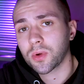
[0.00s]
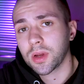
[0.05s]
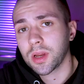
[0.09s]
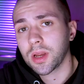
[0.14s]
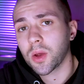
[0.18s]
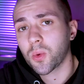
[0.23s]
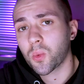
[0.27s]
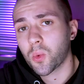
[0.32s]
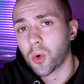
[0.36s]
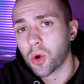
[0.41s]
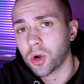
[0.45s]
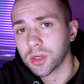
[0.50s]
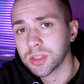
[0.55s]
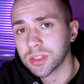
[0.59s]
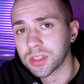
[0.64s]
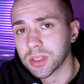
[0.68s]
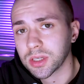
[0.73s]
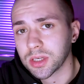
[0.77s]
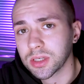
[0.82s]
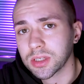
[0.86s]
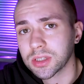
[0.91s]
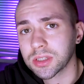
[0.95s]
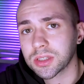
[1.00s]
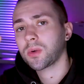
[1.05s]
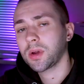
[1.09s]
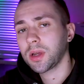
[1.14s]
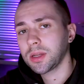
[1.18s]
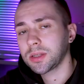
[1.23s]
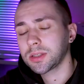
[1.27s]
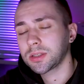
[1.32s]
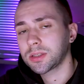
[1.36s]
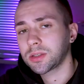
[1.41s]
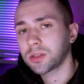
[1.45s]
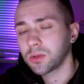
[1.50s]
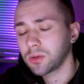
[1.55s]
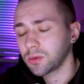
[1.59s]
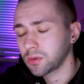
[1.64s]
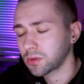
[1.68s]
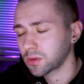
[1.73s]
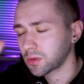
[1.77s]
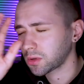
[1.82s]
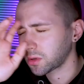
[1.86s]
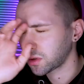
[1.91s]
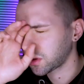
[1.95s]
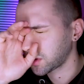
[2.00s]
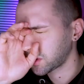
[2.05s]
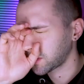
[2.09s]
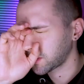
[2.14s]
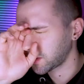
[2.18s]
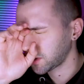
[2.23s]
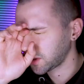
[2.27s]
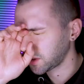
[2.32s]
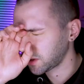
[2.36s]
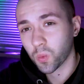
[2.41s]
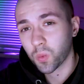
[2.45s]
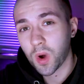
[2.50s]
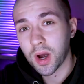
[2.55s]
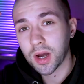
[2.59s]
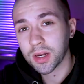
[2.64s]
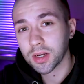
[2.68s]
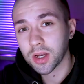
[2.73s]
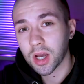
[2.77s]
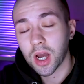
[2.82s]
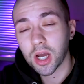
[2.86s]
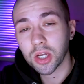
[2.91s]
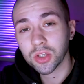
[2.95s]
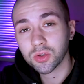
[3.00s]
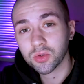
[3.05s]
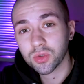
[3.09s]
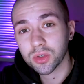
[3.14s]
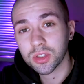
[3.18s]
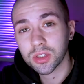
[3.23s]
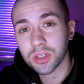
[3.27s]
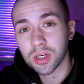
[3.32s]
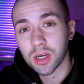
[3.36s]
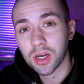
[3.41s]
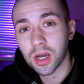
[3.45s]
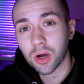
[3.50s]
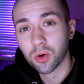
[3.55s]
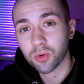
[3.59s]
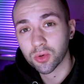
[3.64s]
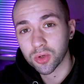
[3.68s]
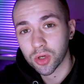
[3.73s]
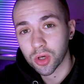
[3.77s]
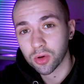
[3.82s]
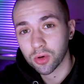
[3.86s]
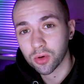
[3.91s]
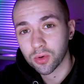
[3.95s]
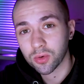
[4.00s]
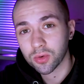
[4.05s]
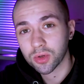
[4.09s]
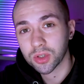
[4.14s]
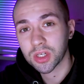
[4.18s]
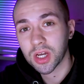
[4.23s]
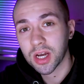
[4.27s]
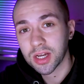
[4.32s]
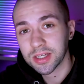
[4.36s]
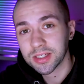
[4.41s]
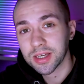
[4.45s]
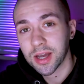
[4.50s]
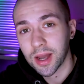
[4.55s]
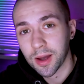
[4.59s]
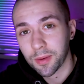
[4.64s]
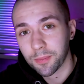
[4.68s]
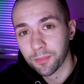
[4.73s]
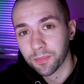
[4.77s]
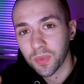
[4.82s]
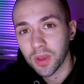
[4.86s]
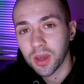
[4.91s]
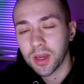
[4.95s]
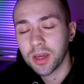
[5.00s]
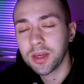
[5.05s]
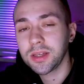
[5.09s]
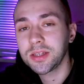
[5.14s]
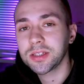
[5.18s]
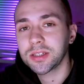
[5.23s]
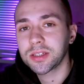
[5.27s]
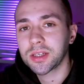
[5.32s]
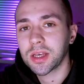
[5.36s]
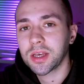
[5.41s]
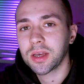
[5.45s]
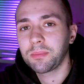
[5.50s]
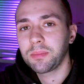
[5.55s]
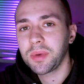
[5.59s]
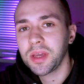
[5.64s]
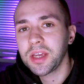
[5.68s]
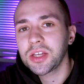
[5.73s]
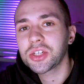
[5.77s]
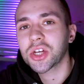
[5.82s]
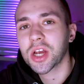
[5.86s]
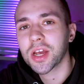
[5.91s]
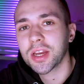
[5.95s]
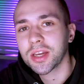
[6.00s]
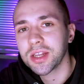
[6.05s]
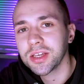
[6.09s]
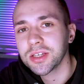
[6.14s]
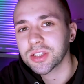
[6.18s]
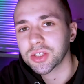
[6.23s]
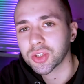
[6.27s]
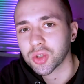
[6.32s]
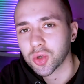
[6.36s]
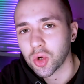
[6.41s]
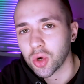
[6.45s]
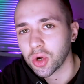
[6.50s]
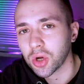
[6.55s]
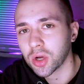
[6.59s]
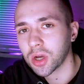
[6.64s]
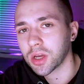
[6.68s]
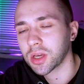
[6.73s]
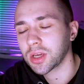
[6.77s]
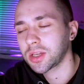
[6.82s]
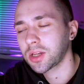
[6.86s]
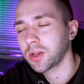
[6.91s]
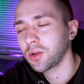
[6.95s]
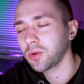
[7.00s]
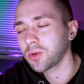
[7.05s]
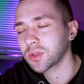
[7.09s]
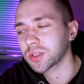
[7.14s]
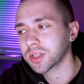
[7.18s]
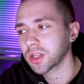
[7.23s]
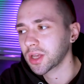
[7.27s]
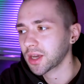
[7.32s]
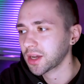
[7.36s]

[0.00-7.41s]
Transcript: really works is RedTube, 100audio.com. It is a big Chinese stock. It looks